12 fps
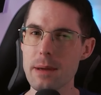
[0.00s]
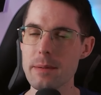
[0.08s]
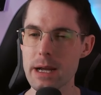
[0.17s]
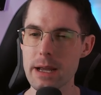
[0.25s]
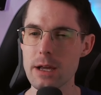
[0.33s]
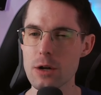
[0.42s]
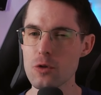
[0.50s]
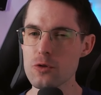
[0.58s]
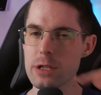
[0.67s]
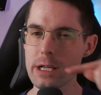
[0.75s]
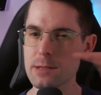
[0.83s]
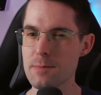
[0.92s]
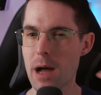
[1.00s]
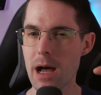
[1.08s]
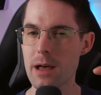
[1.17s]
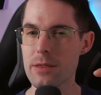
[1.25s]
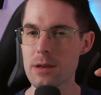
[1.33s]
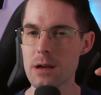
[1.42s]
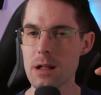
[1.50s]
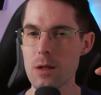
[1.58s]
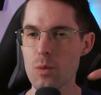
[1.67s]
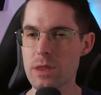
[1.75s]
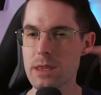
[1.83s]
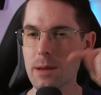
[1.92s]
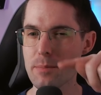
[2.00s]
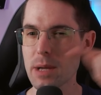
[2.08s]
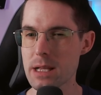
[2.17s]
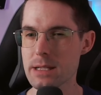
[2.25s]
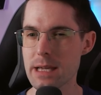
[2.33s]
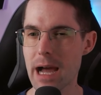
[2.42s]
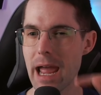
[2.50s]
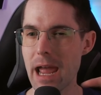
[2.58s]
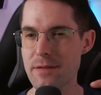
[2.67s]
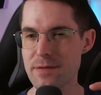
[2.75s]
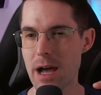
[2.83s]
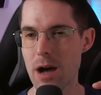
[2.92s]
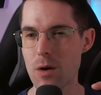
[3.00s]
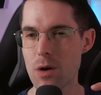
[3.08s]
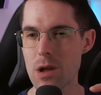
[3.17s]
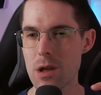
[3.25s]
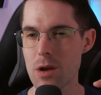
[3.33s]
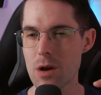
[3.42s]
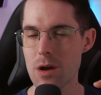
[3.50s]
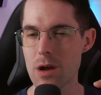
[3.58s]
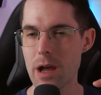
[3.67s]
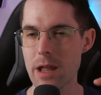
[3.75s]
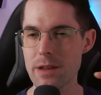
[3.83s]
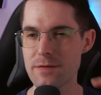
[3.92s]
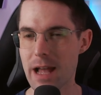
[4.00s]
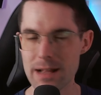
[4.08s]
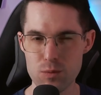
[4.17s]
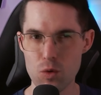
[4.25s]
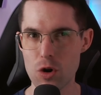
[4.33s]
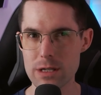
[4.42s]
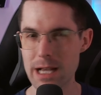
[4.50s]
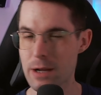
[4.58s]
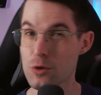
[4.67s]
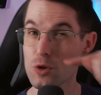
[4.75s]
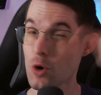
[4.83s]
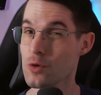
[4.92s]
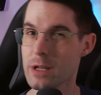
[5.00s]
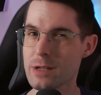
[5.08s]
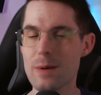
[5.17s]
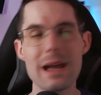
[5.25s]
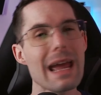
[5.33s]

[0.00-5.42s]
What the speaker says: maybe I can go this path with the ability I have now. And if that works, I could go this way.